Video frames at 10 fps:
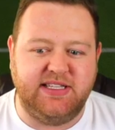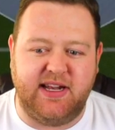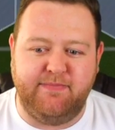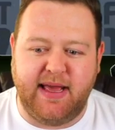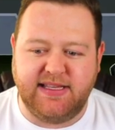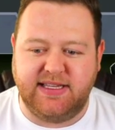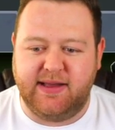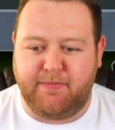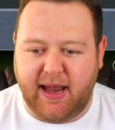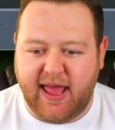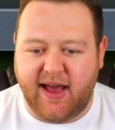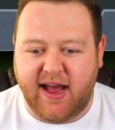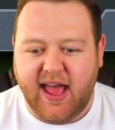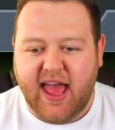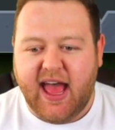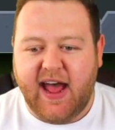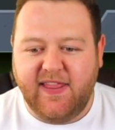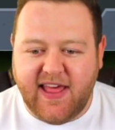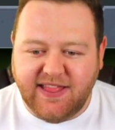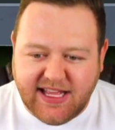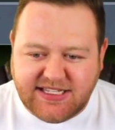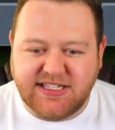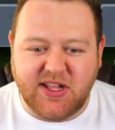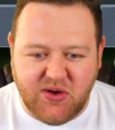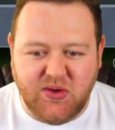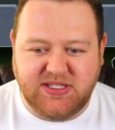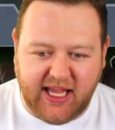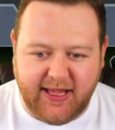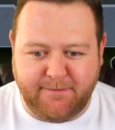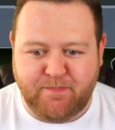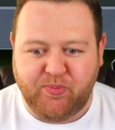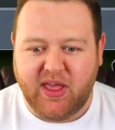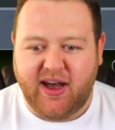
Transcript: he's an amazing player. And then this is the new team.